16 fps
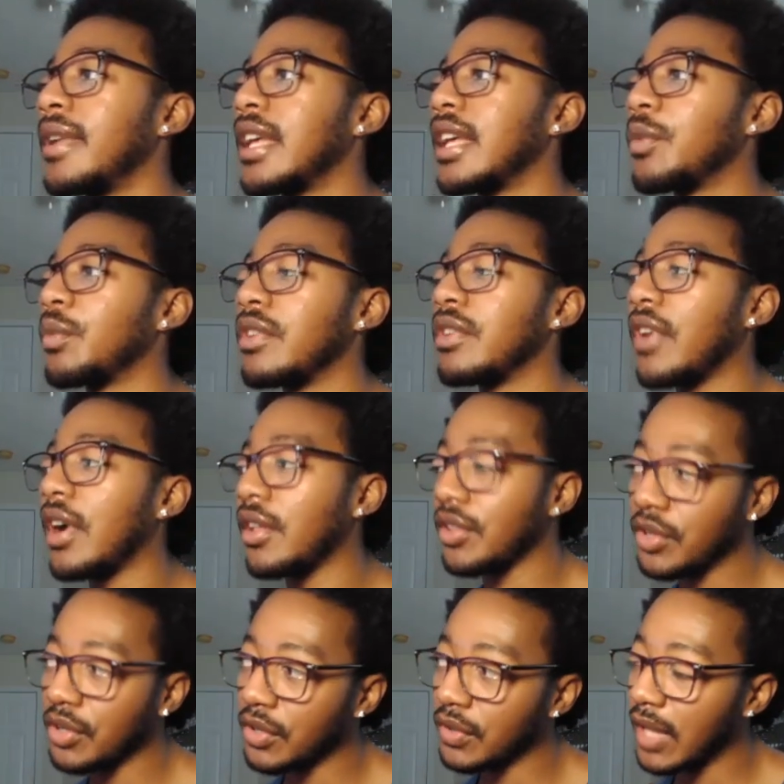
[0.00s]
And we
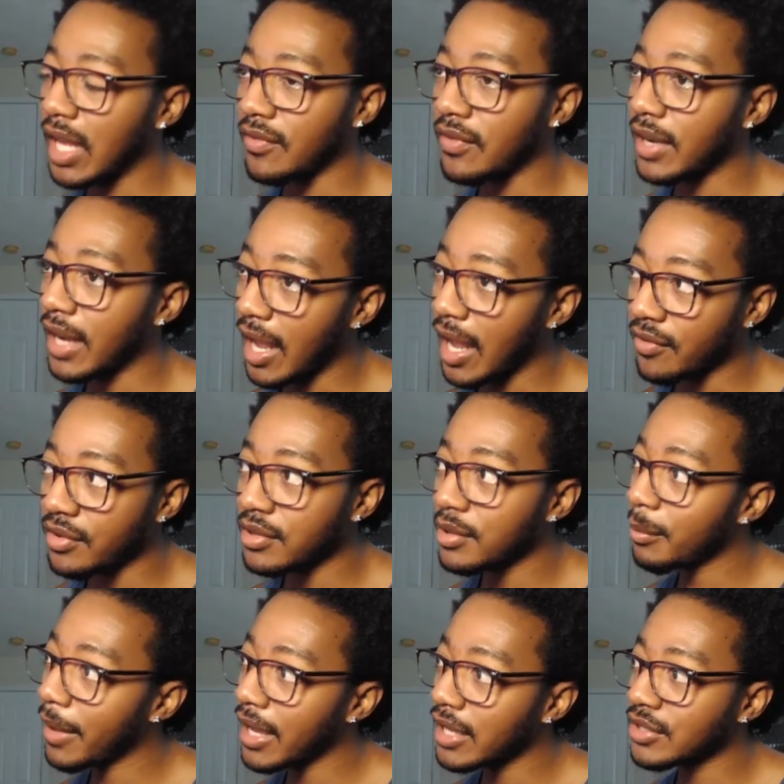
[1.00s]
followed her life, and after The
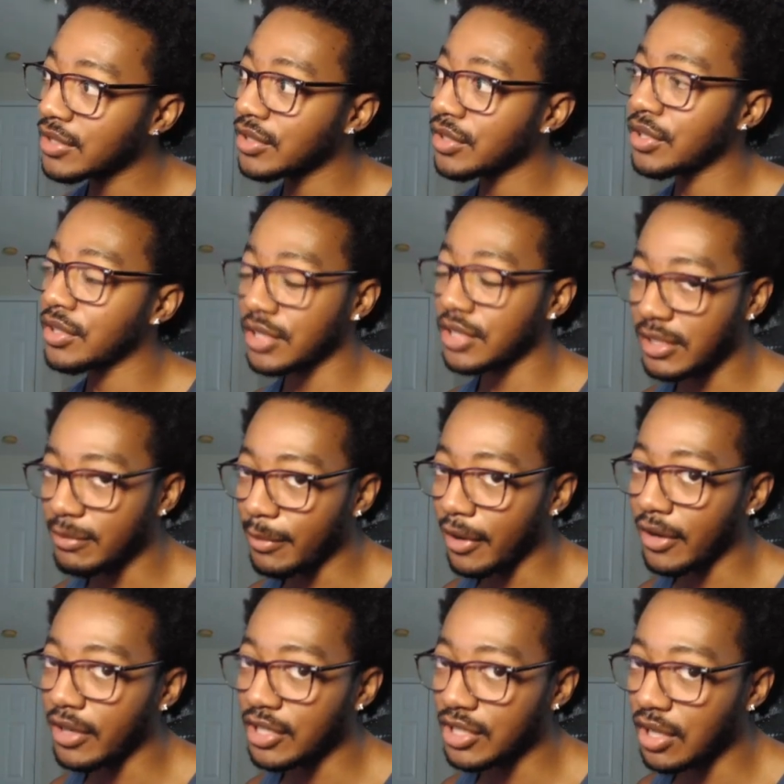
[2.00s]
Bachelor, she
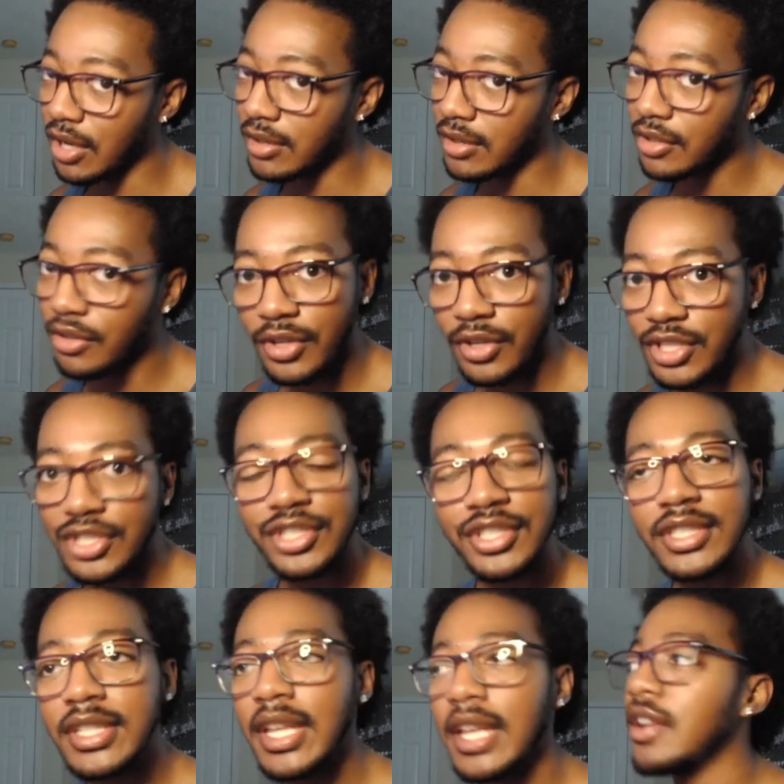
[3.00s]
married Sean
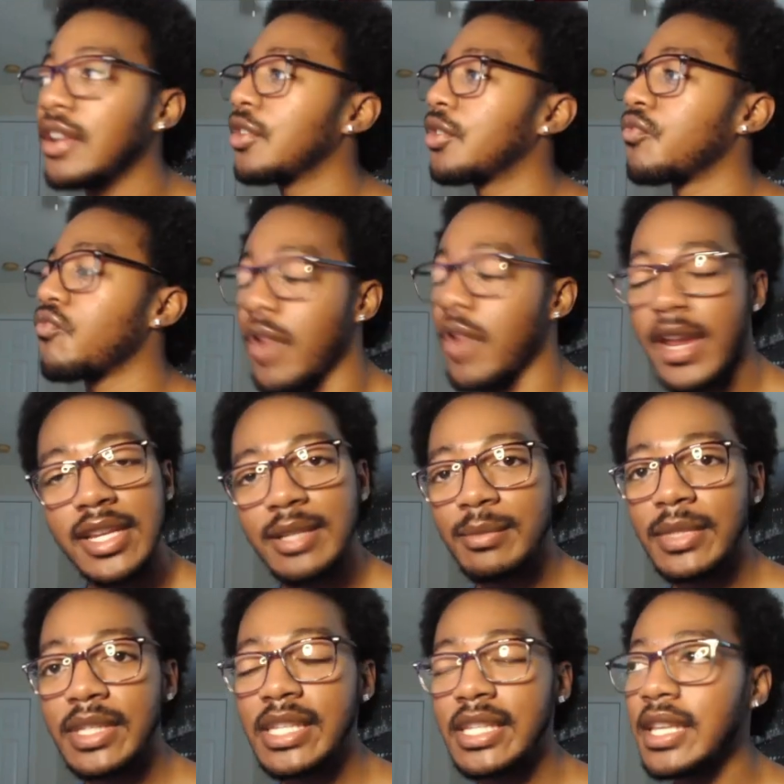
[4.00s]
Christian
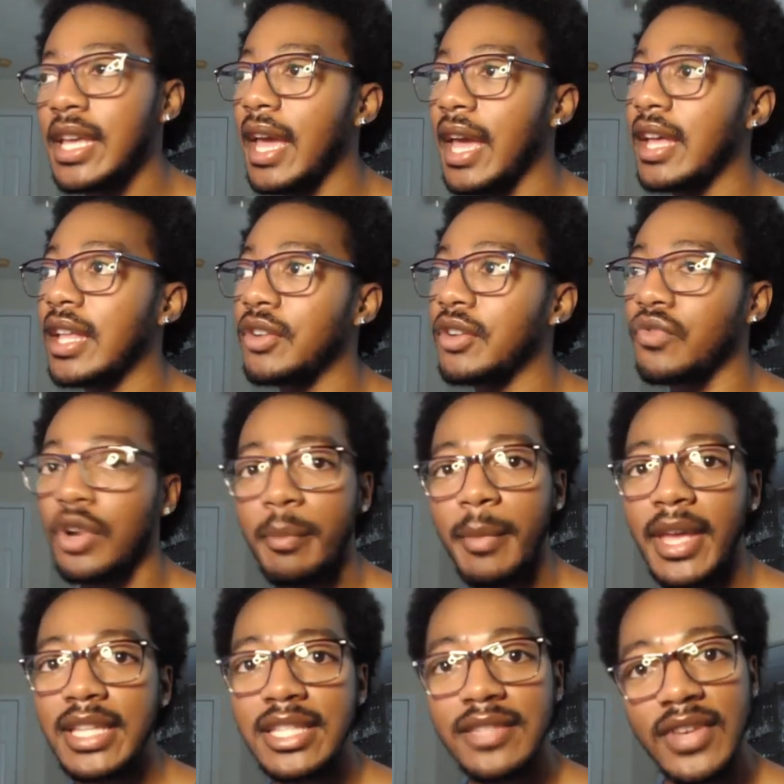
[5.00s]
randomly at a
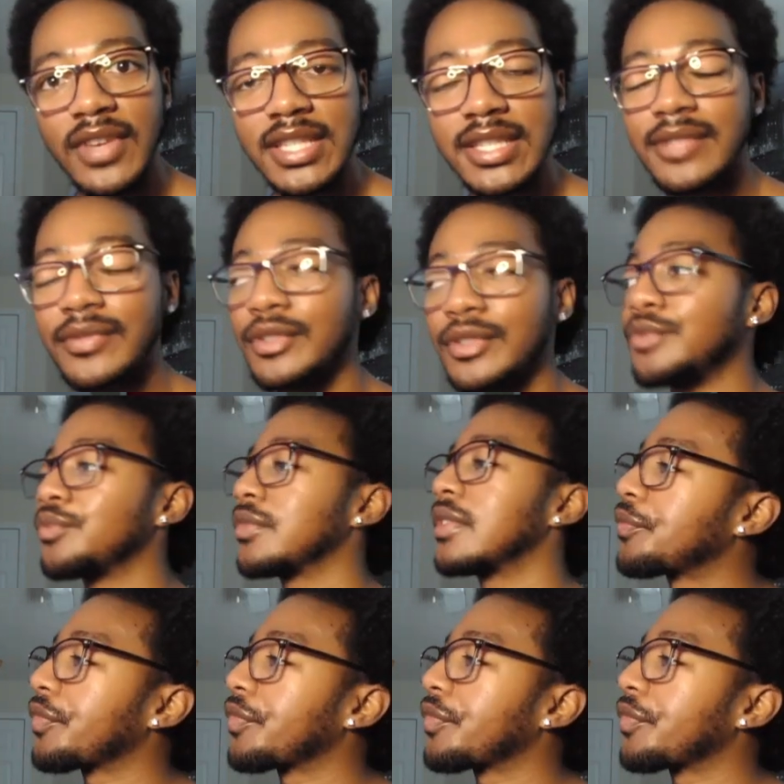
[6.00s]
romance festival.